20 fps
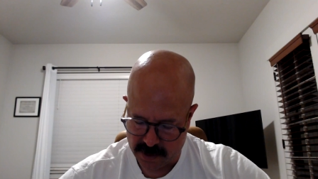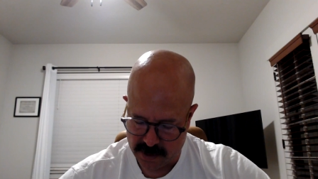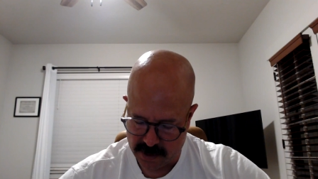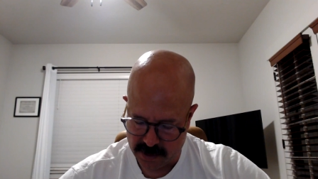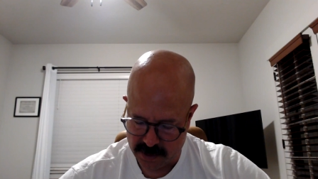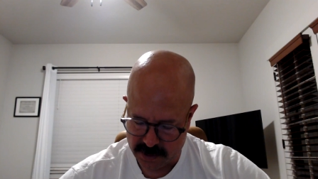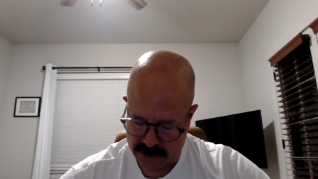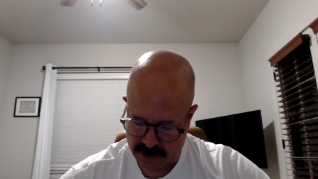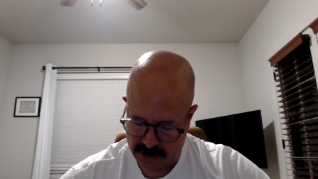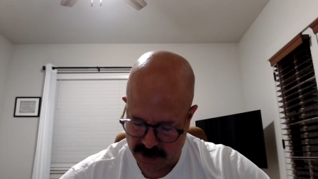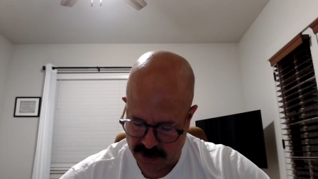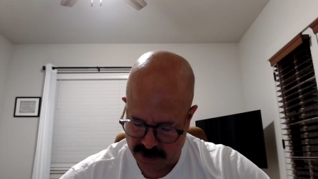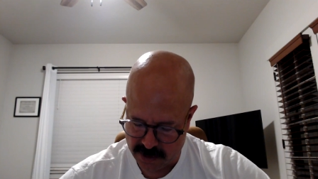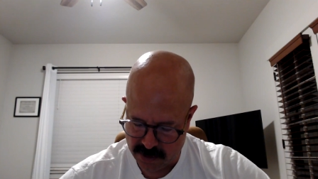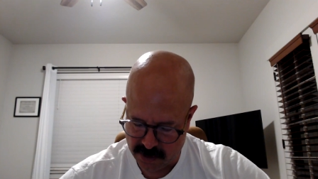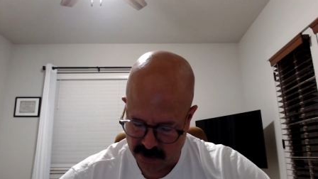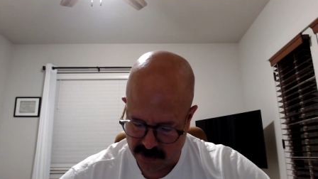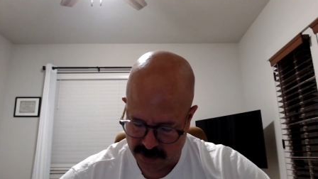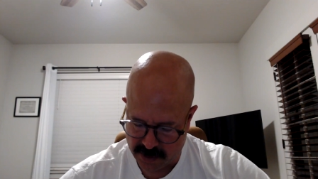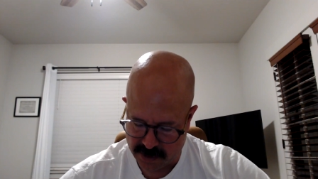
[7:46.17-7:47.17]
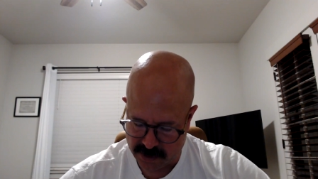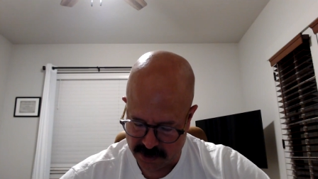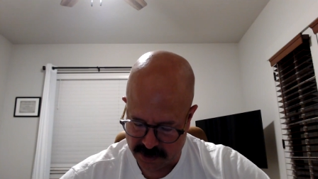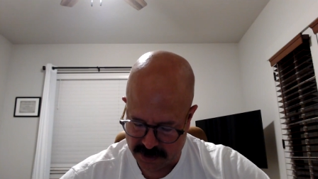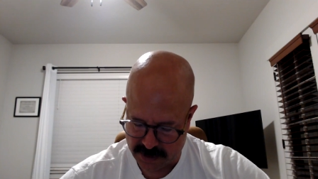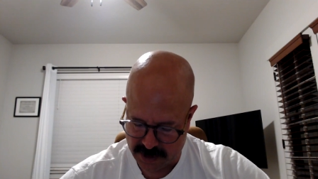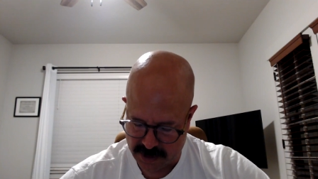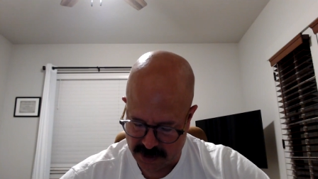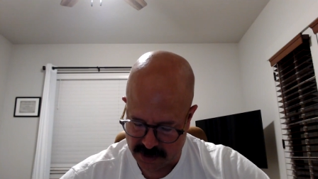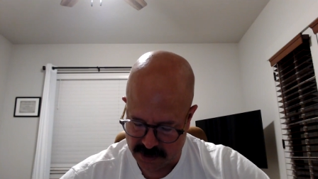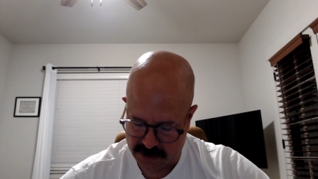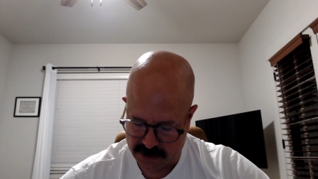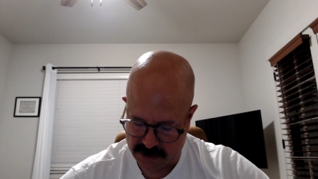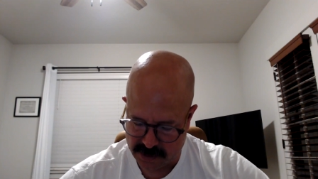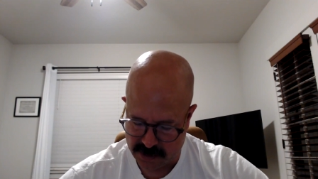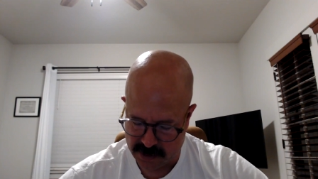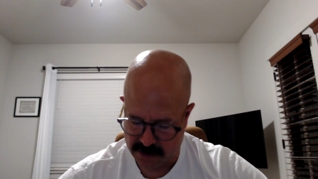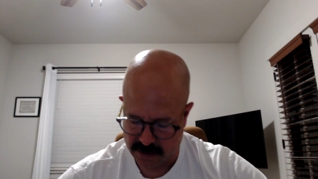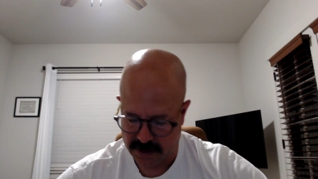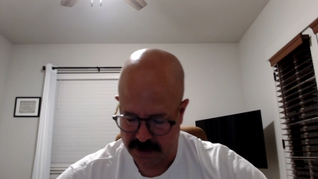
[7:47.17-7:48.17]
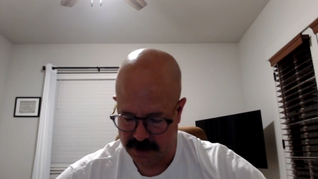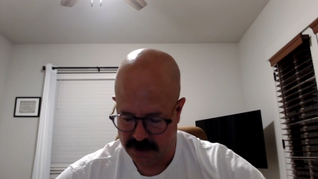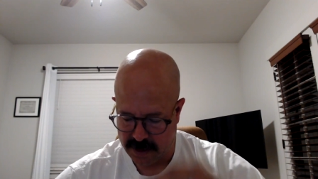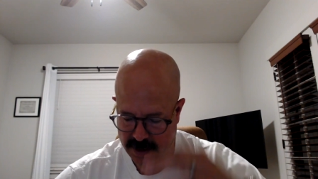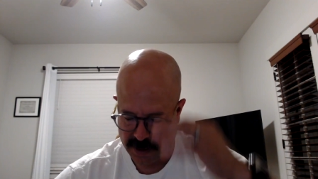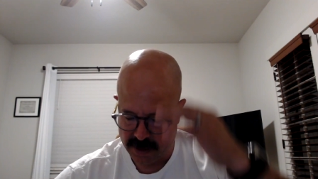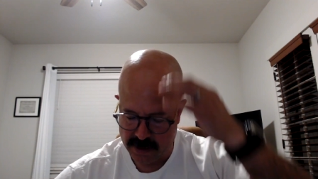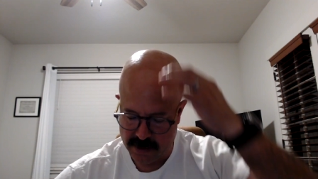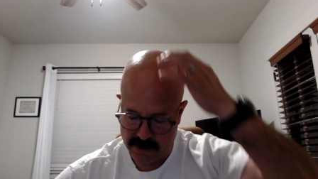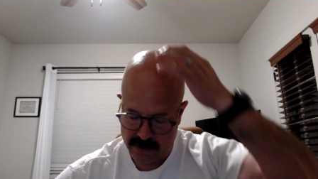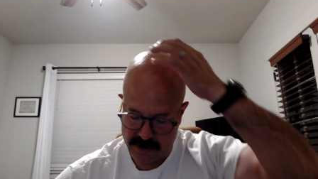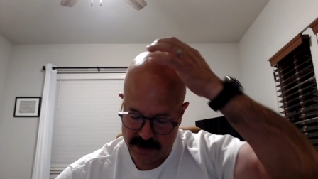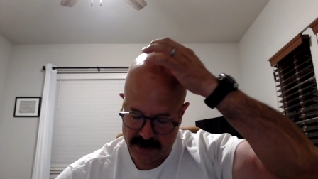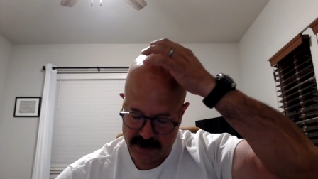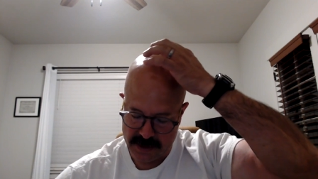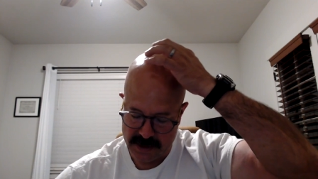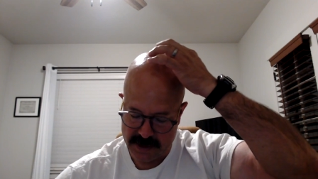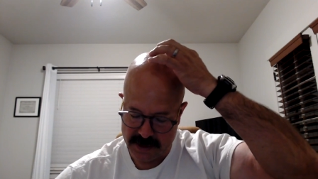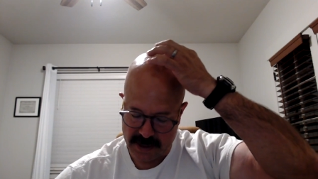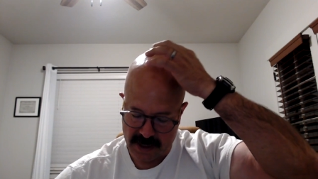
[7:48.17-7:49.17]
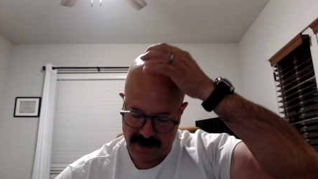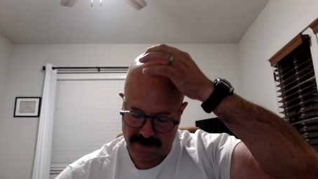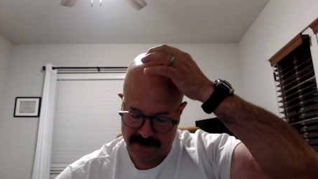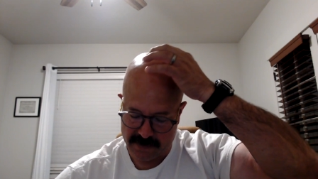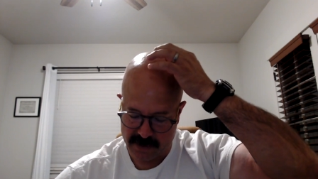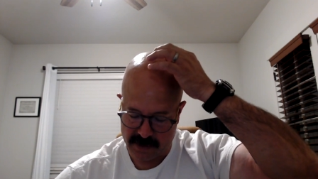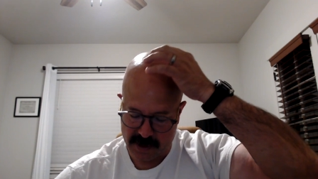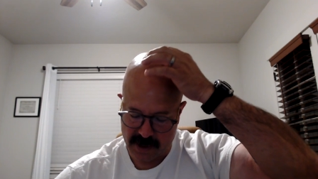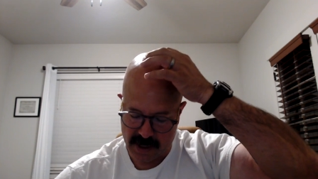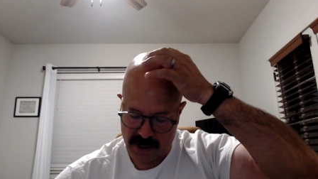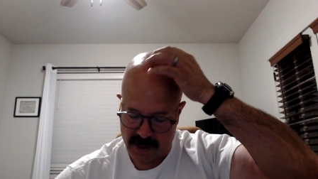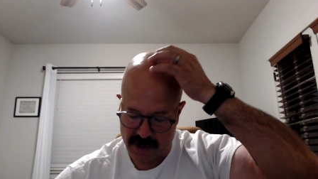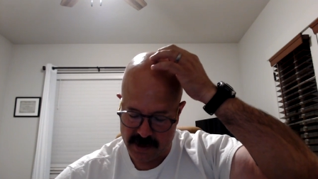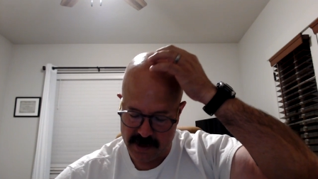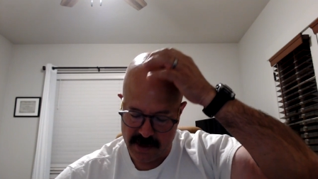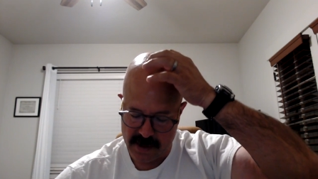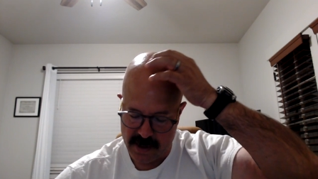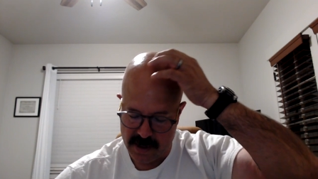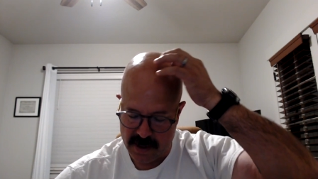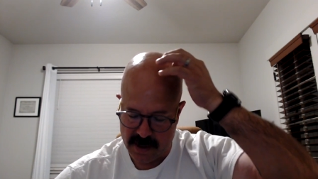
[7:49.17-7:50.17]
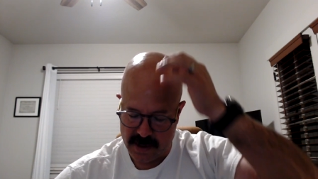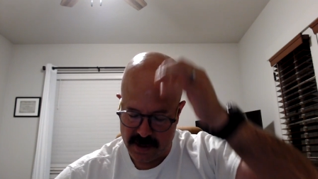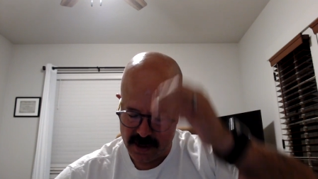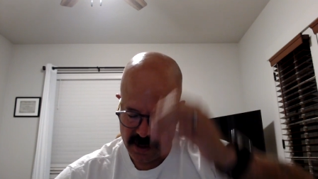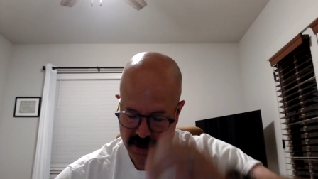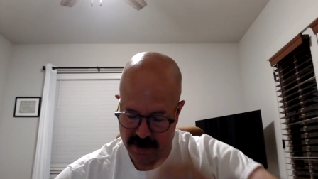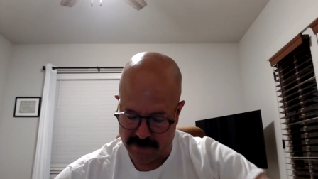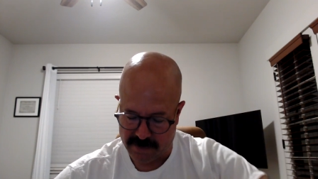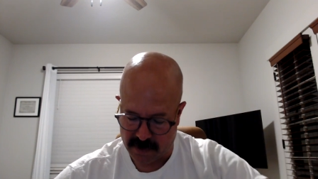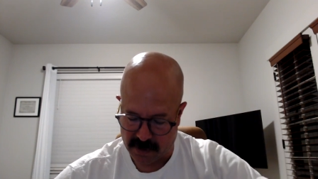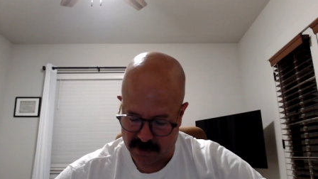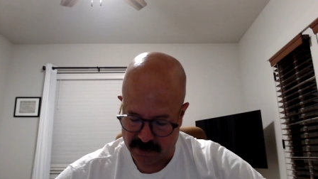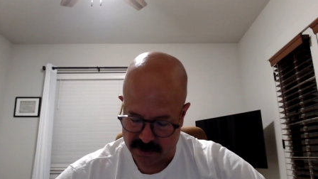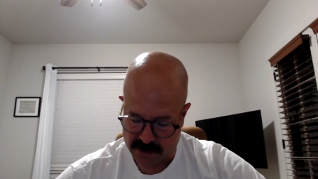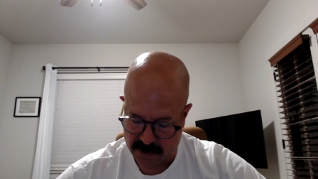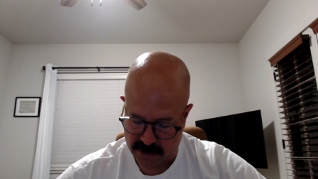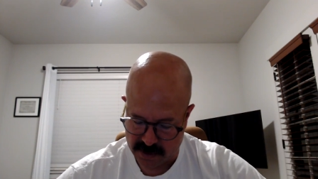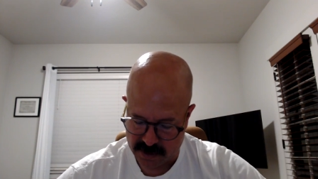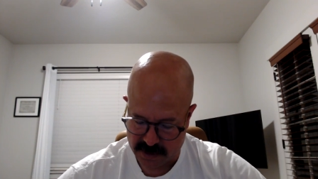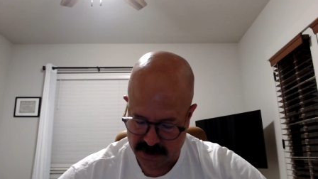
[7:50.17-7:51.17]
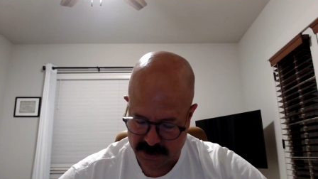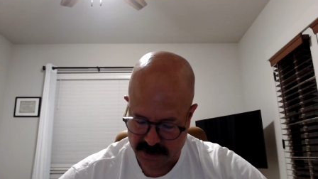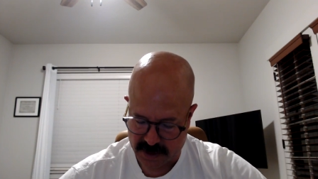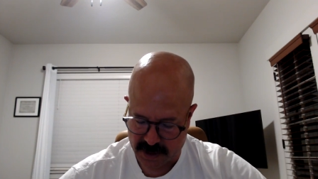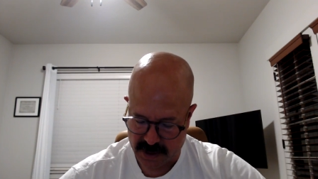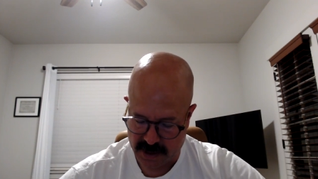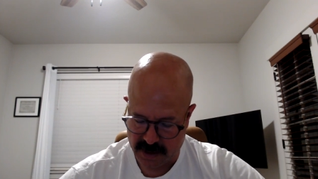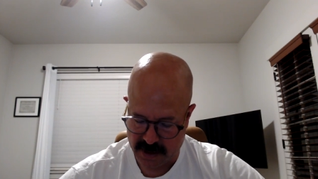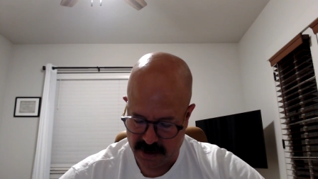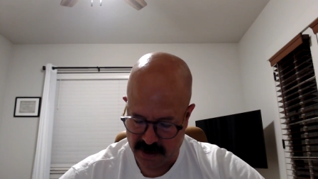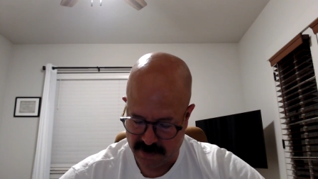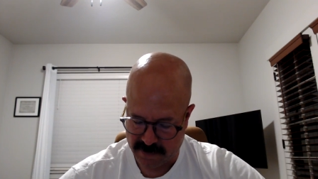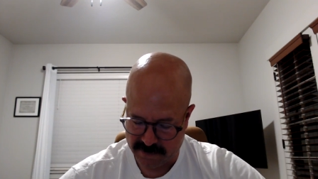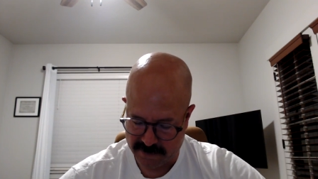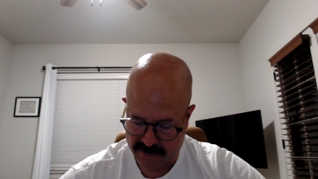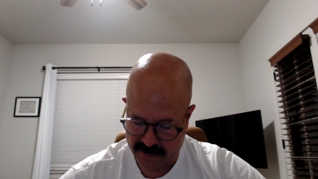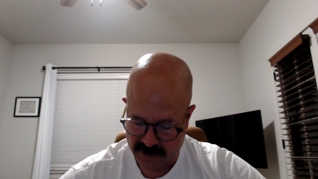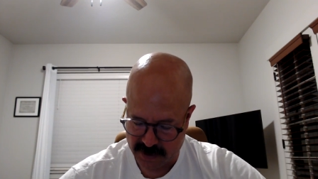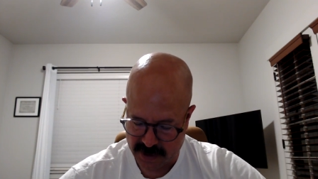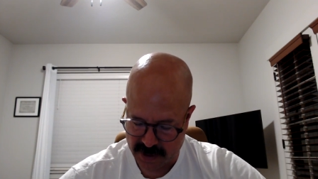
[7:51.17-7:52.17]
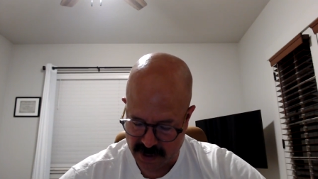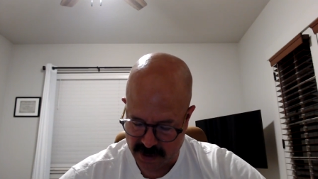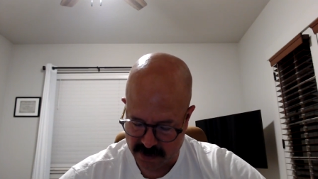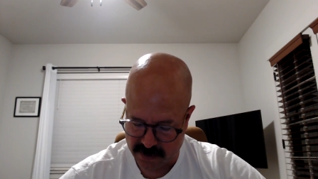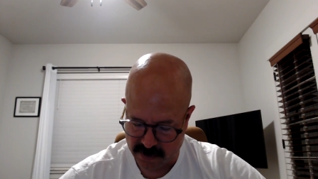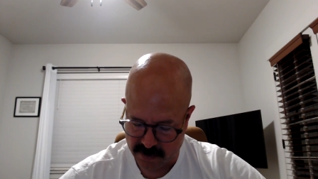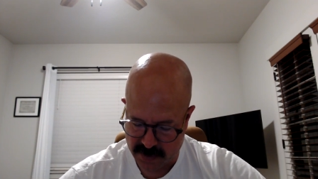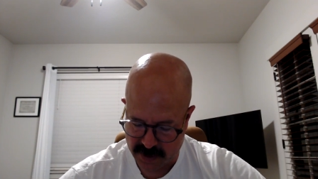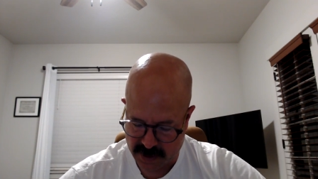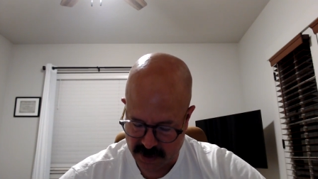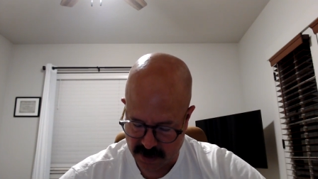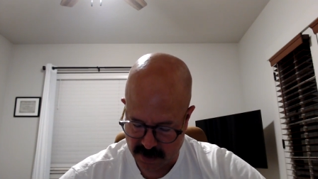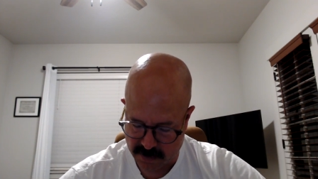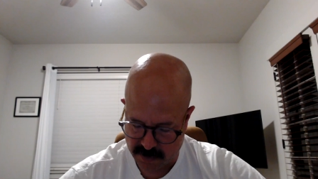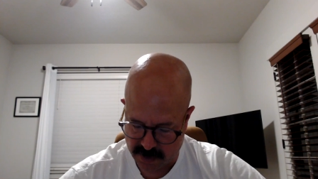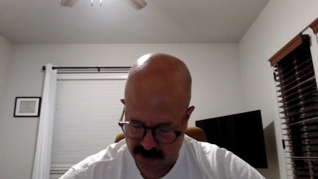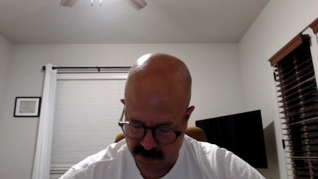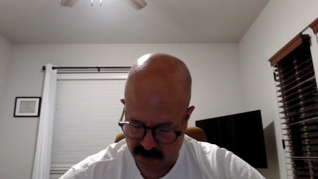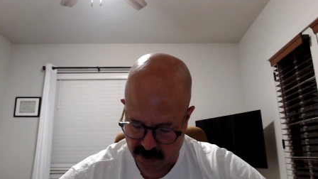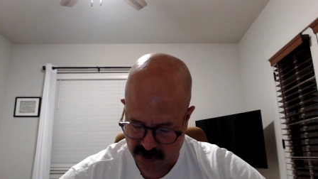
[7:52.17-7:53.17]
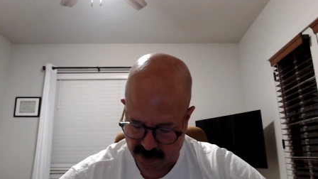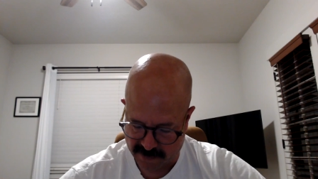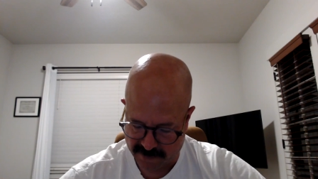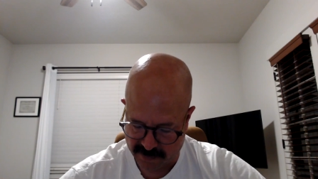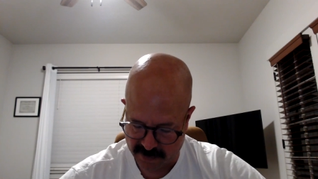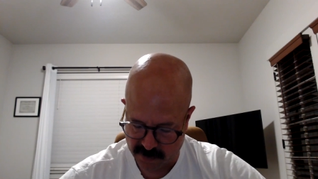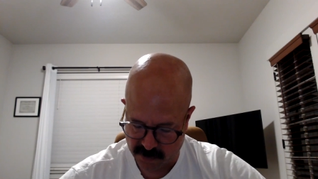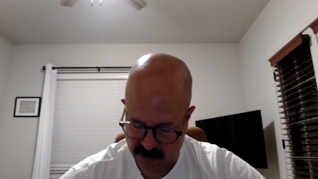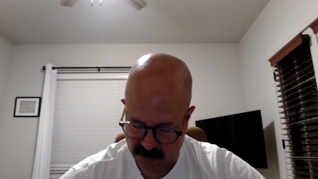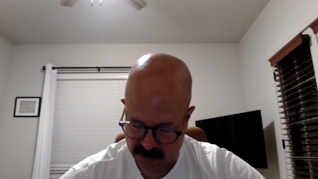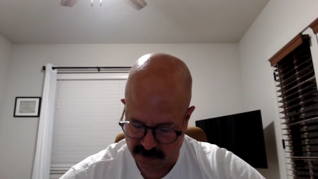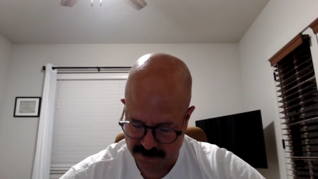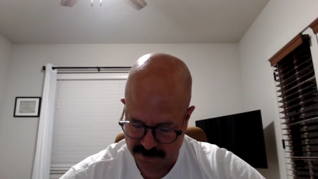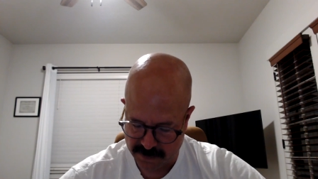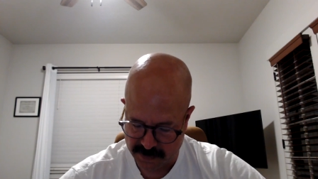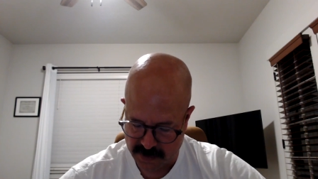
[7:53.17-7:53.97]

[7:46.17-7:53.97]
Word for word: There is none who understands, there is none who seeks after God. They have all turned aside and have together become unprofitable.